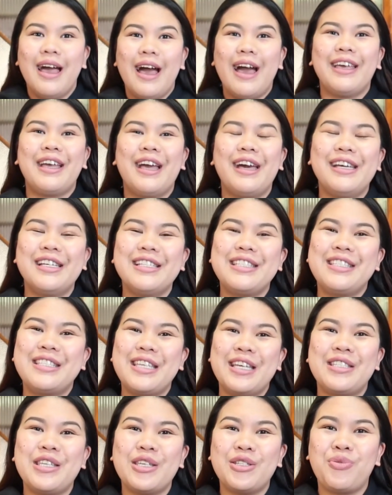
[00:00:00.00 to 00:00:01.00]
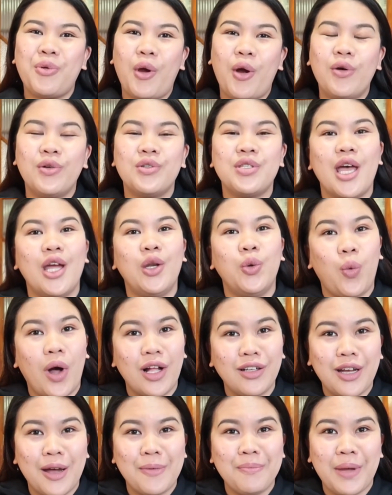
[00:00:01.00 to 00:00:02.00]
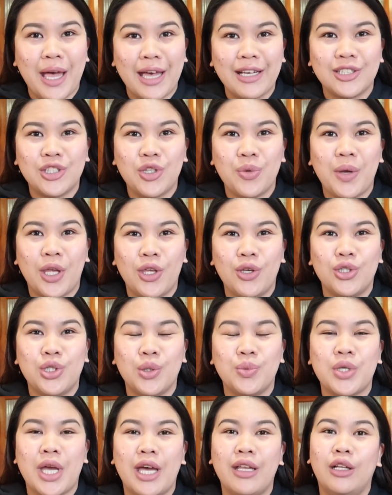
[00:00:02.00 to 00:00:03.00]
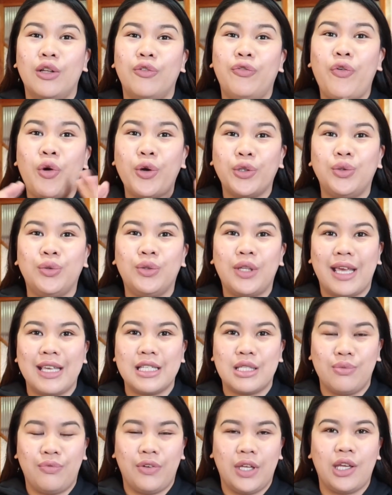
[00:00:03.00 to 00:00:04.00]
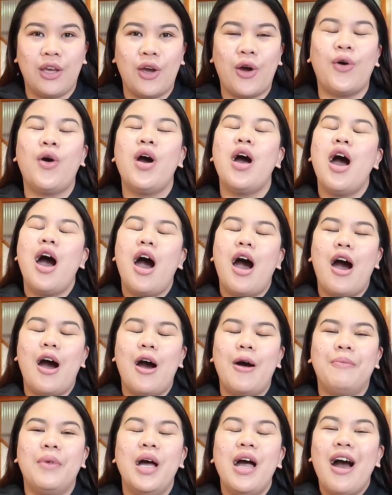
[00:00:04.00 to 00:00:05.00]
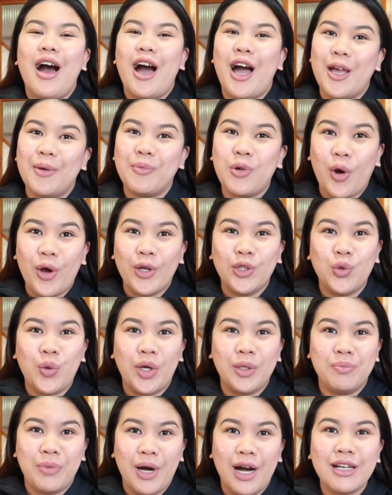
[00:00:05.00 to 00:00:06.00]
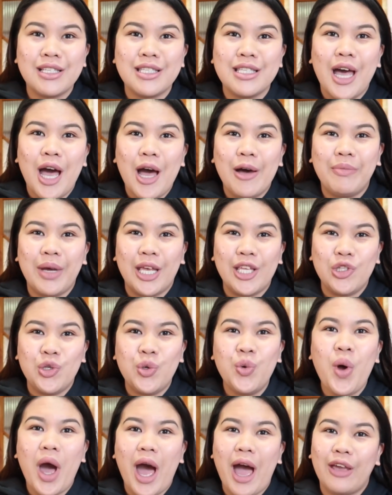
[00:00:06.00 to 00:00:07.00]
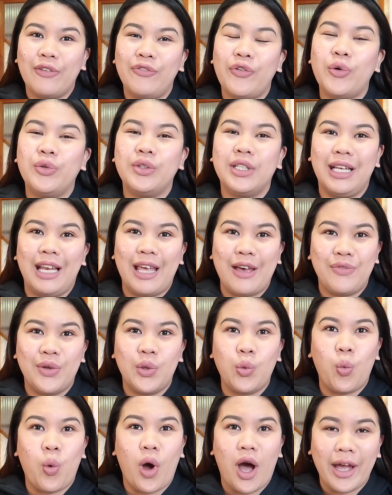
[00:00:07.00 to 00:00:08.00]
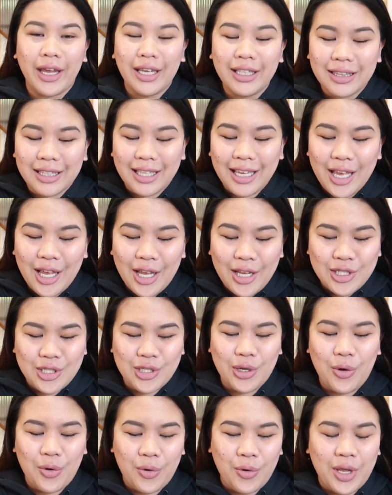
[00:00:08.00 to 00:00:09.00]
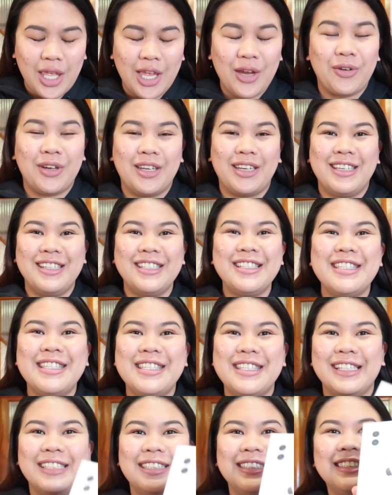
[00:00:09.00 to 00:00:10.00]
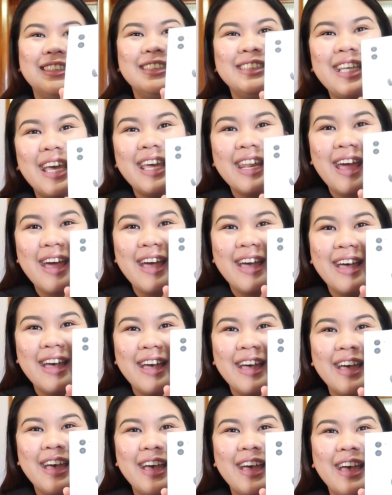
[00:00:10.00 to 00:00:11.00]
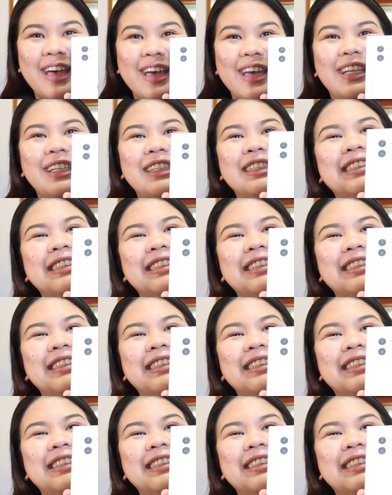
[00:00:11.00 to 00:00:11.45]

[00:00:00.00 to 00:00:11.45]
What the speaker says: Hi guys, this is Rose and welcome back to my YouTube channel. For today's video, I am going to unbox my new iPhone 11 White. So here it is. Ta-da!